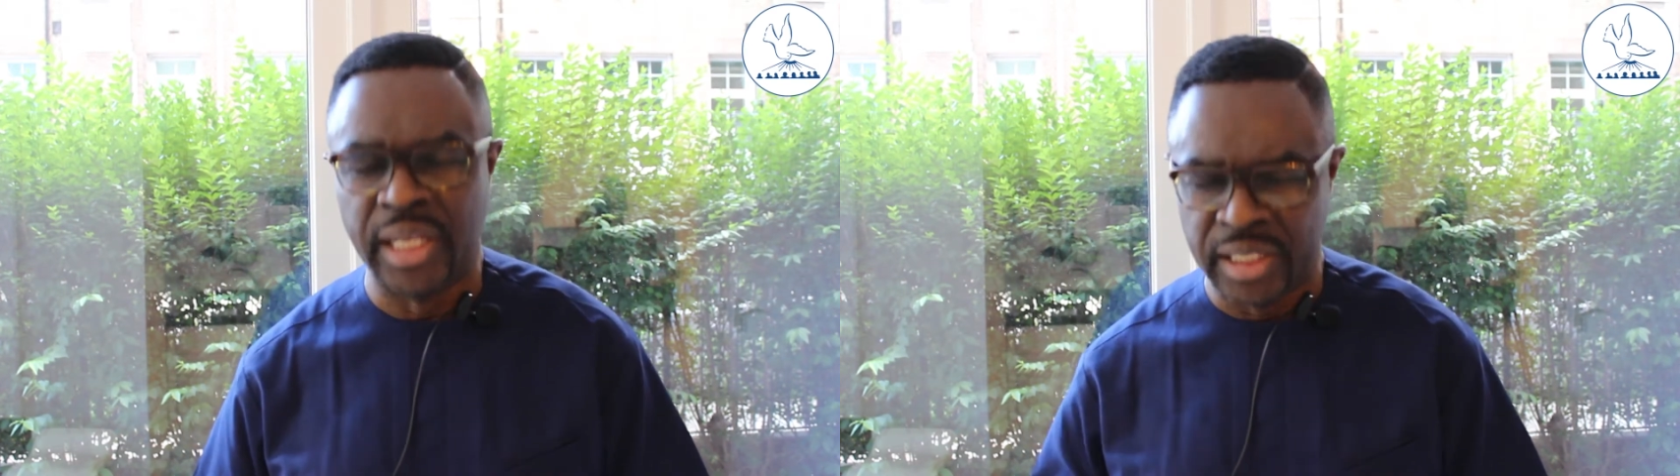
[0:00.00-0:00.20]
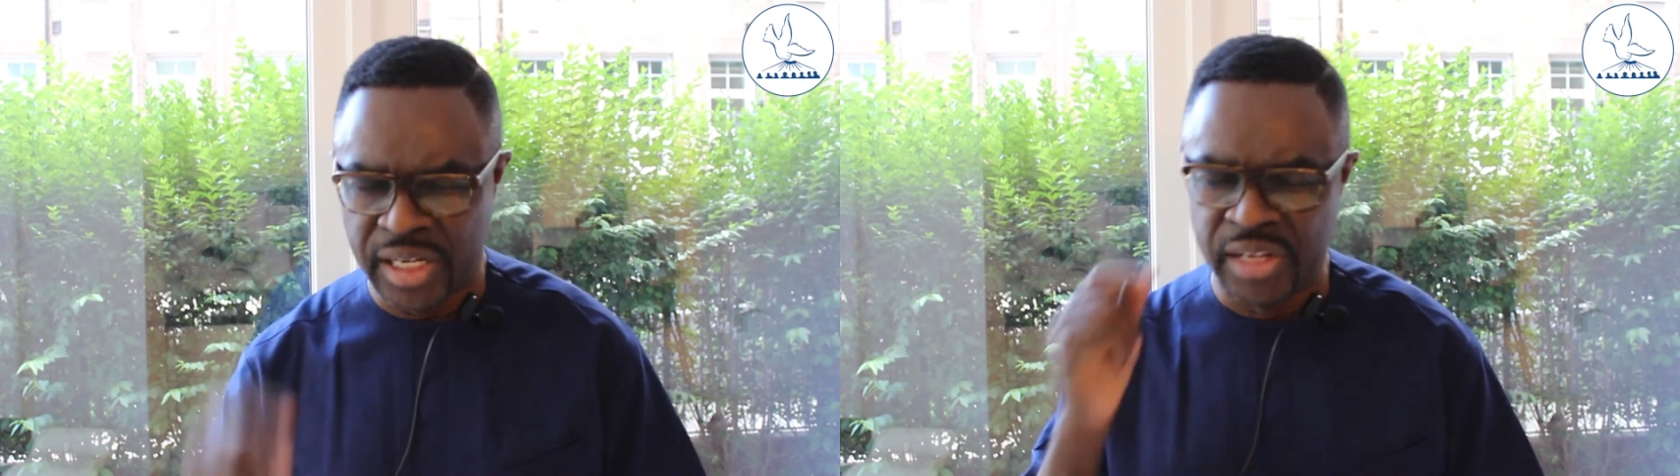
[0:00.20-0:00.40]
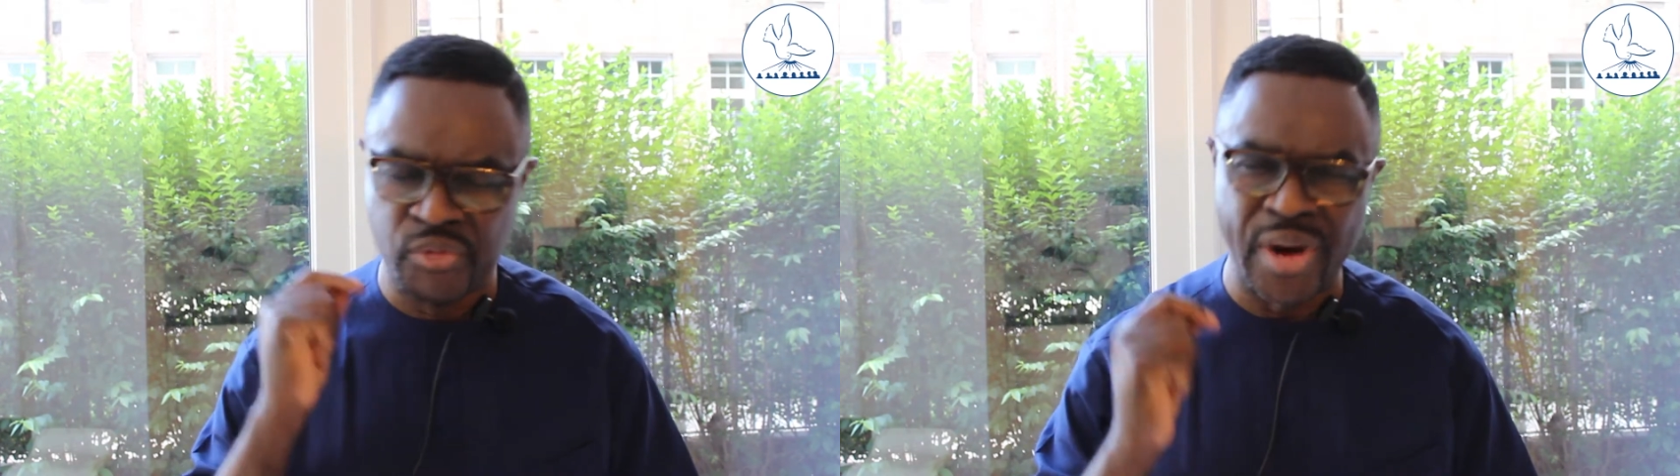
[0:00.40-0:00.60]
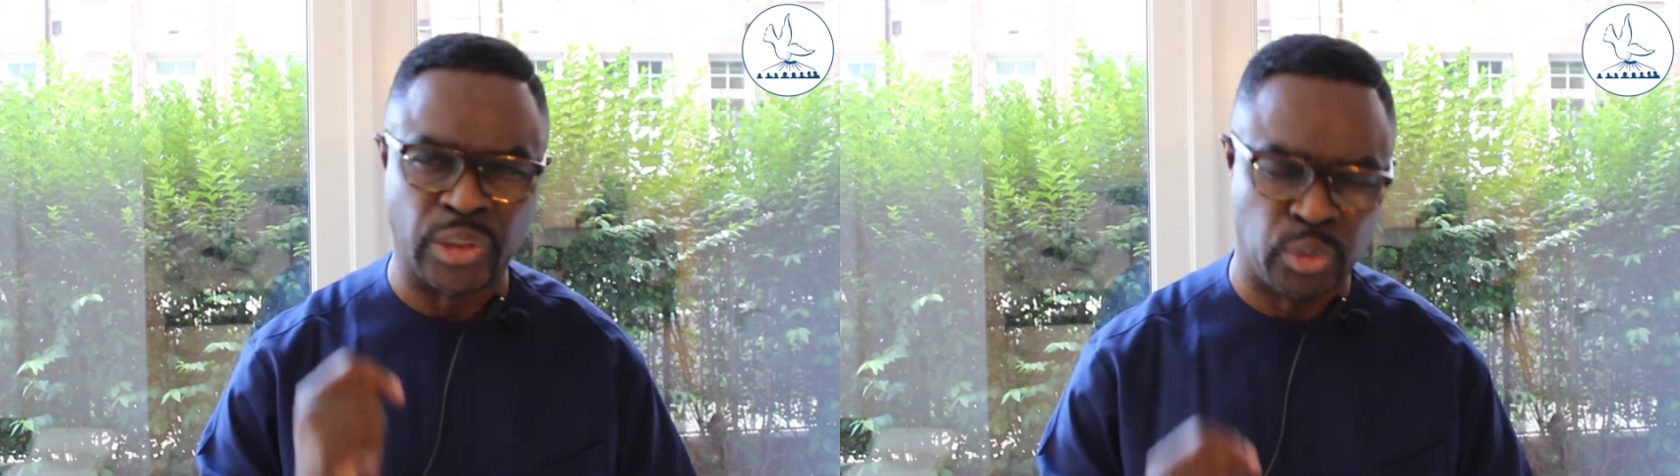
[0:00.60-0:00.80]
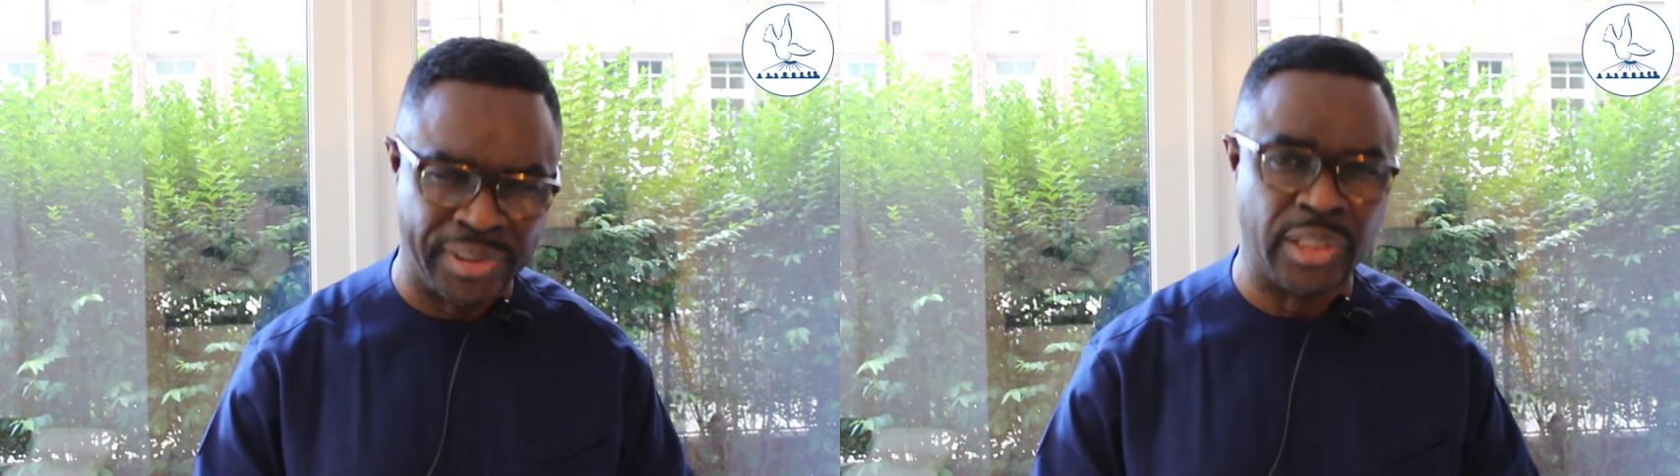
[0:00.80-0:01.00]
in even
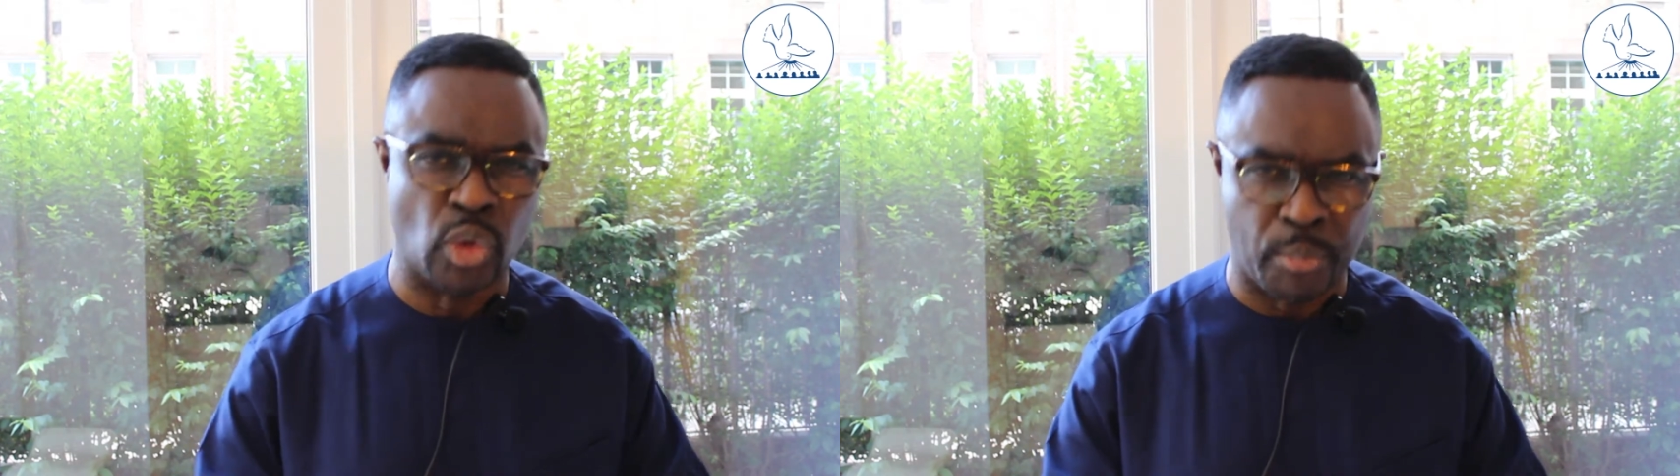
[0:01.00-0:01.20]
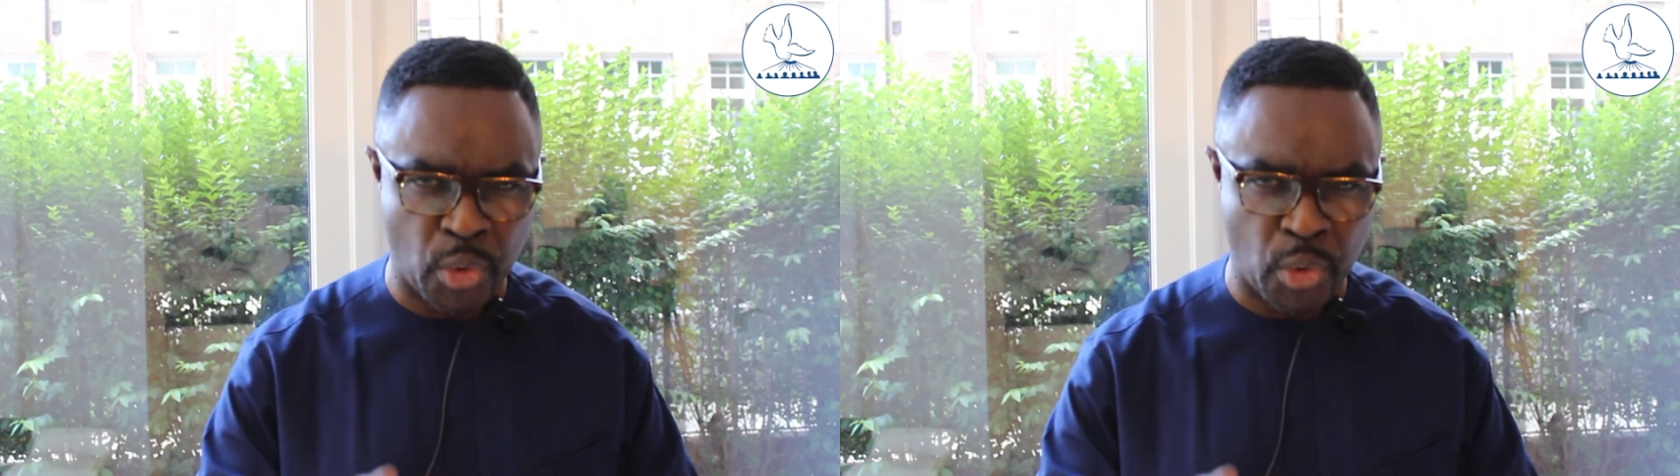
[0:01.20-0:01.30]
as you begin to